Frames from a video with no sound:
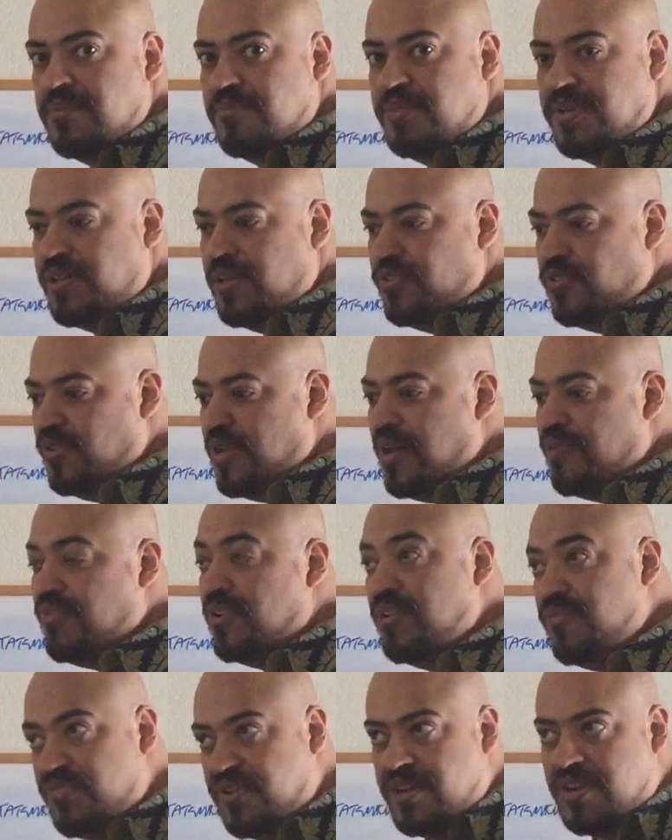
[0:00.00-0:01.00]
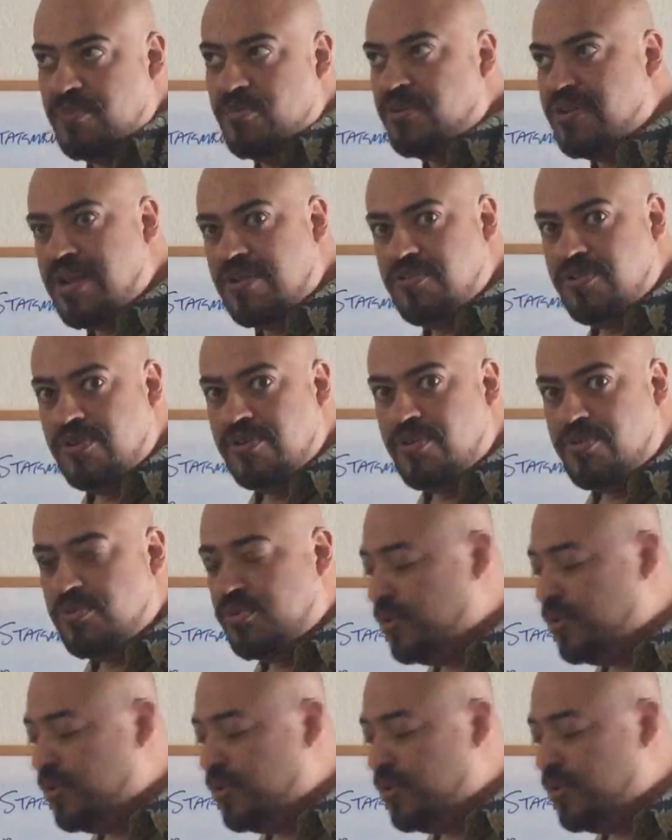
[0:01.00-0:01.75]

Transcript: Because you have an infinite number of times you can go